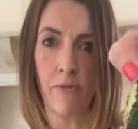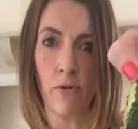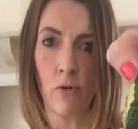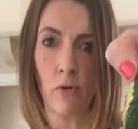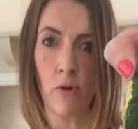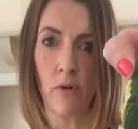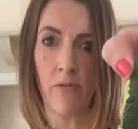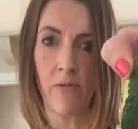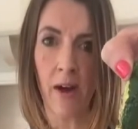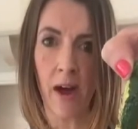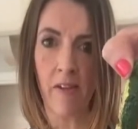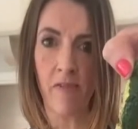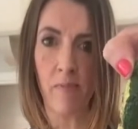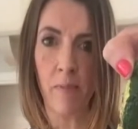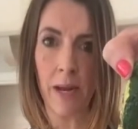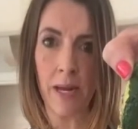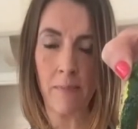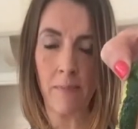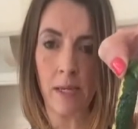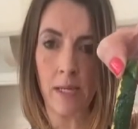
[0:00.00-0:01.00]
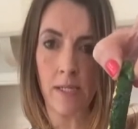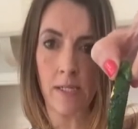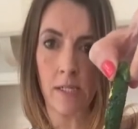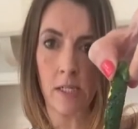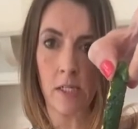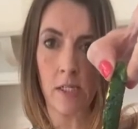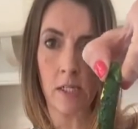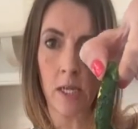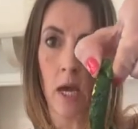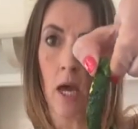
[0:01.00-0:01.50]
4 or 5
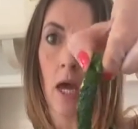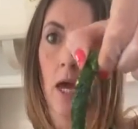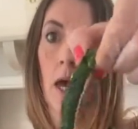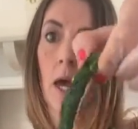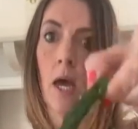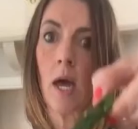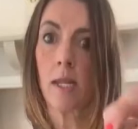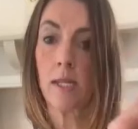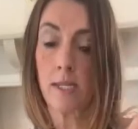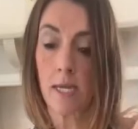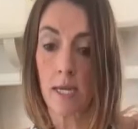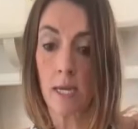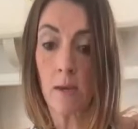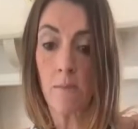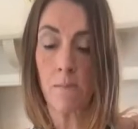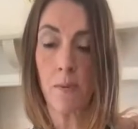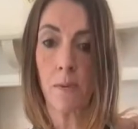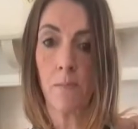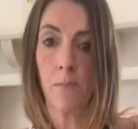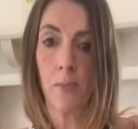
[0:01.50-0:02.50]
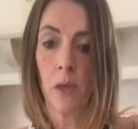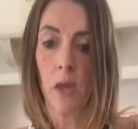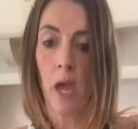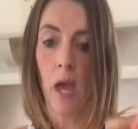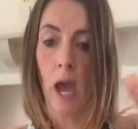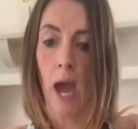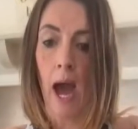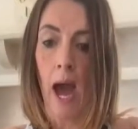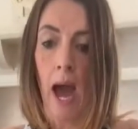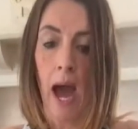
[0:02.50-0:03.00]
millimeters deep,
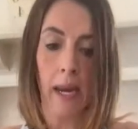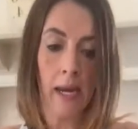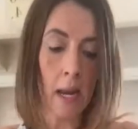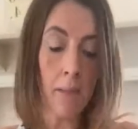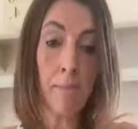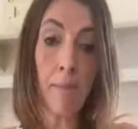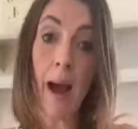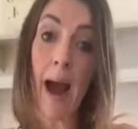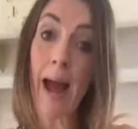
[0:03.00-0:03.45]
and I